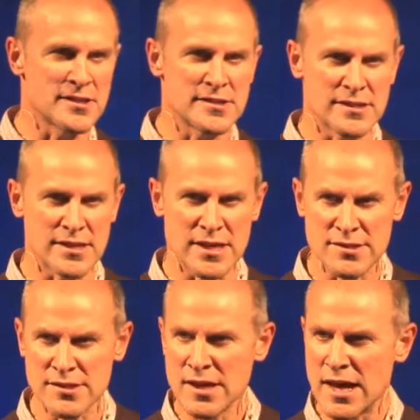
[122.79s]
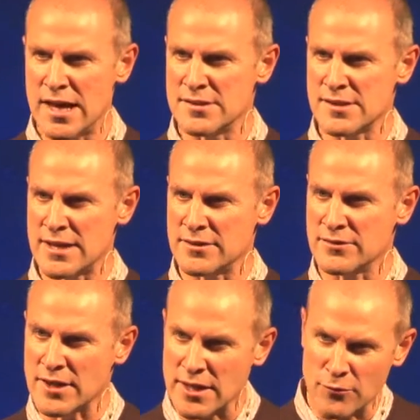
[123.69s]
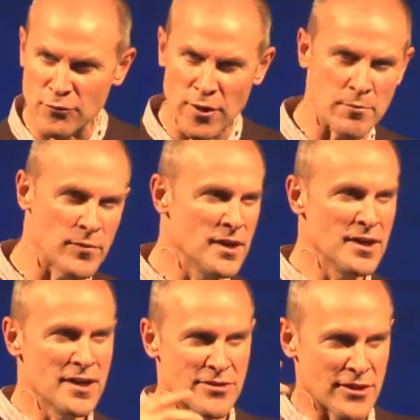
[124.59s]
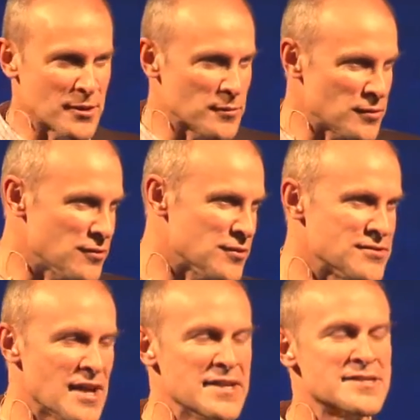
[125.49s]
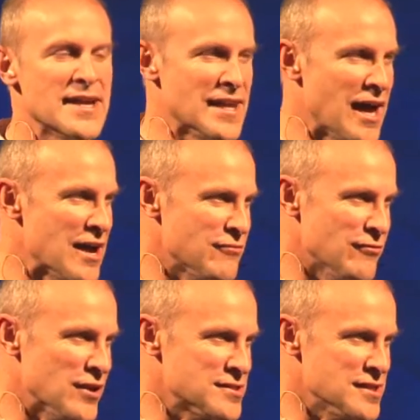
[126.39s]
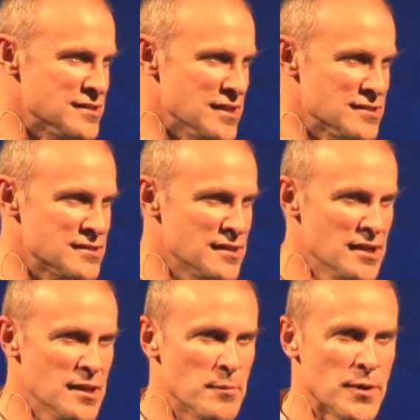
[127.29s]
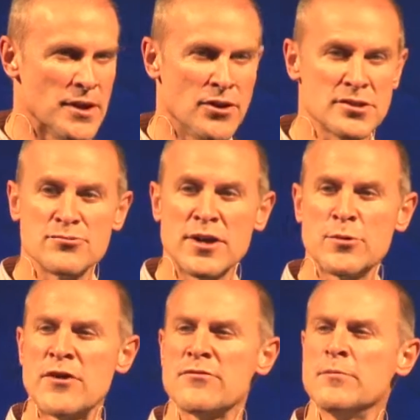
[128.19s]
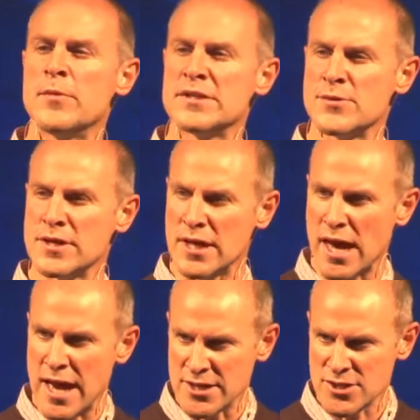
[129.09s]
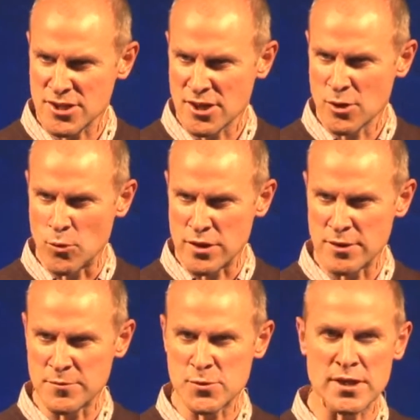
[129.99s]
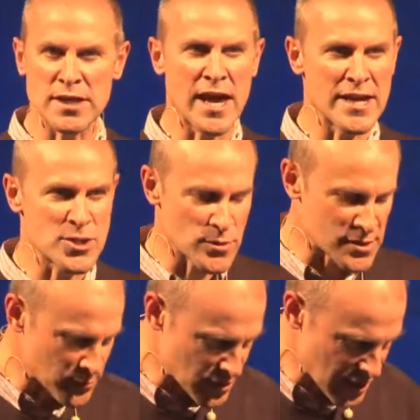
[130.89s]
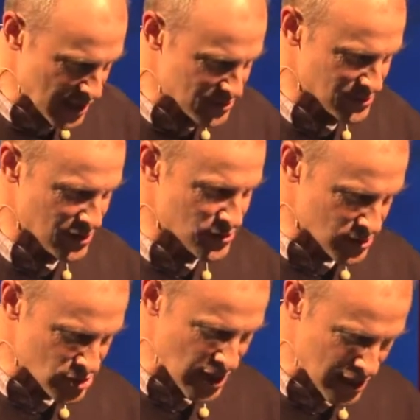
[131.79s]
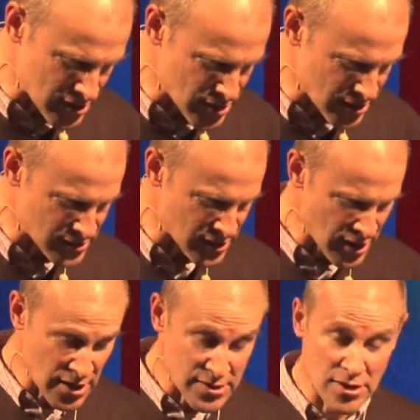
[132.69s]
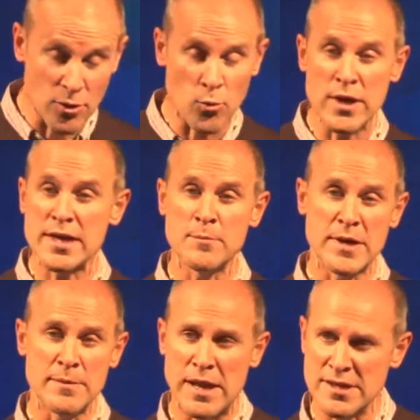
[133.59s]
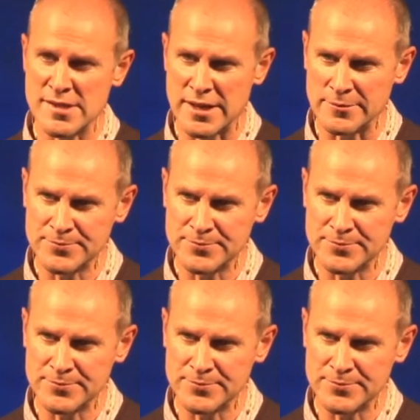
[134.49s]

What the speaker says: cities and in the kind of the day-to-day life of our cities, but not to run away from them, but to engage with them, to engage with some of the issues and challenges so that we can be a blessing.